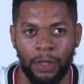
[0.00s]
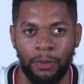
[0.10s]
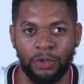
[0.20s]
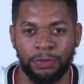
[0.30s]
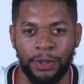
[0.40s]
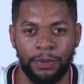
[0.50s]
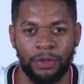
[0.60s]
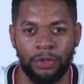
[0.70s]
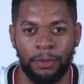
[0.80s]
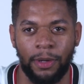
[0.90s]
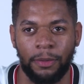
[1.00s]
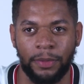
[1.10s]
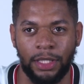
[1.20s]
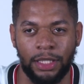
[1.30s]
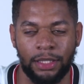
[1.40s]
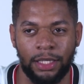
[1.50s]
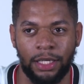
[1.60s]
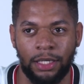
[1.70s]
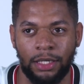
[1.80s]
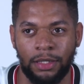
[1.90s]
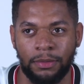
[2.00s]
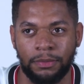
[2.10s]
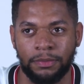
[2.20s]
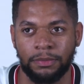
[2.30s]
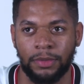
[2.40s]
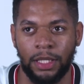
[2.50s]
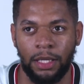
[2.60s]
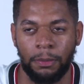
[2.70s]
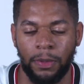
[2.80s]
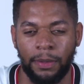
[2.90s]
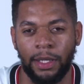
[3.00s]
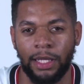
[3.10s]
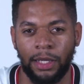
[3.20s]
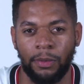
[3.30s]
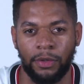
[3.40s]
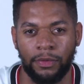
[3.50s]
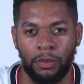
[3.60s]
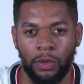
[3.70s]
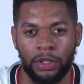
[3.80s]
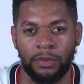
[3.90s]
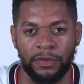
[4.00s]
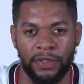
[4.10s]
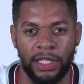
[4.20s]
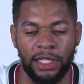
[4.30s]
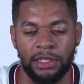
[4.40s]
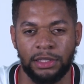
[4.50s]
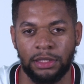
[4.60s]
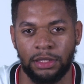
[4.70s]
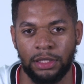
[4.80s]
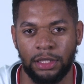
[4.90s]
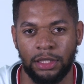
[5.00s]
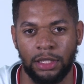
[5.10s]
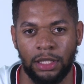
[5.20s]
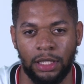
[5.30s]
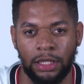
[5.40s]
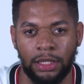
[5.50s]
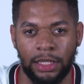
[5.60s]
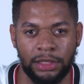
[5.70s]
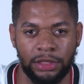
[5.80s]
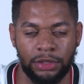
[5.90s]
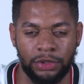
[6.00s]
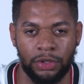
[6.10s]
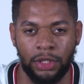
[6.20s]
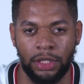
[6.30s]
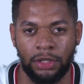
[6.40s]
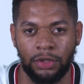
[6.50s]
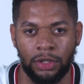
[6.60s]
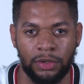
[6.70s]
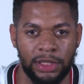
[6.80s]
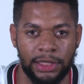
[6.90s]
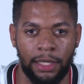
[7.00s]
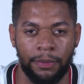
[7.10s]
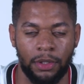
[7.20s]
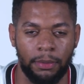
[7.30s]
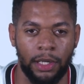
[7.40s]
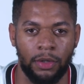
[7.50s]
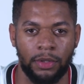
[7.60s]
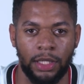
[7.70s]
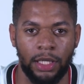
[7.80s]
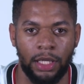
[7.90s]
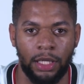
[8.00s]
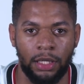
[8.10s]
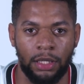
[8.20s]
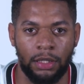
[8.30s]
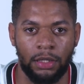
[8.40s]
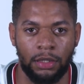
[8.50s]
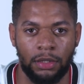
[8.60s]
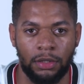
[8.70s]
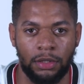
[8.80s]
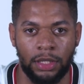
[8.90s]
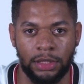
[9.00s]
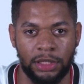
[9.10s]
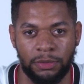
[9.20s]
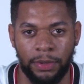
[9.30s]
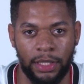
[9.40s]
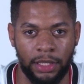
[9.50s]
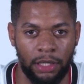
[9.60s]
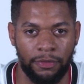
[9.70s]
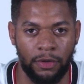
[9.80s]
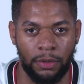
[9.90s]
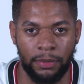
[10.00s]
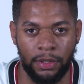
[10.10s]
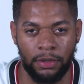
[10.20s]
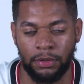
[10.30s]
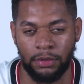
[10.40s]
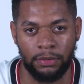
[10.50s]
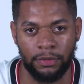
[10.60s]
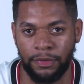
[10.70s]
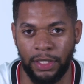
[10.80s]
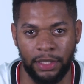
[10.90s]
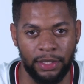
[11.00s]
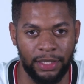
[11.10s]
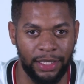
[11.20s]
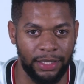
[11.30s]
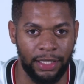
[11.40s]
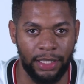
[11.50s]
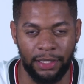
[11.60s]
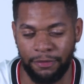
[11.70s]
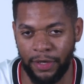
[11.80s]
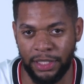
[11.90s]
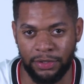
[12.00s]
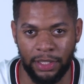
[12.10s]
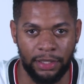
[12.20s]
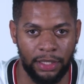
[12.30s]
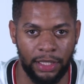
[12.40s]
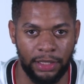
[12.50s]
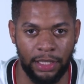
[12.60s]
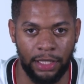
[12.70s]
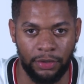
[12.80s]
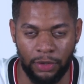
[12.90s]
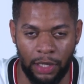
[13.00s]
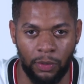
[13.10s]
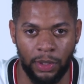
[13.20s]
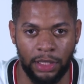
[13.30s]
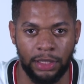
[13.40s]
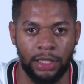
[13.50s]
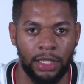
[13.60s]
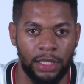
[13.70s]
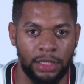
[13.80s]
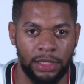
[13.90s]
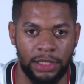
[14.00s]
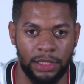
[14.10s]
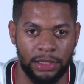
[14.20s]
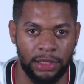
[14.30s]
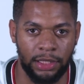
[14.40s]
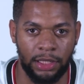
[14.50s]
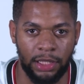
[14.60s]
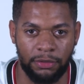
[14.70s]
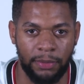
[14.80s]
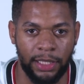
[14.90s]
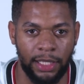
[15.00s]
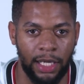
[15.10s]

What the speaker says: Most people don't know about me that probably I like working with kids, and I just enjoy, you know, just helping them out and just being there for them, you know, for anything they need, advice or anything like that. You know, I'm willing to just give my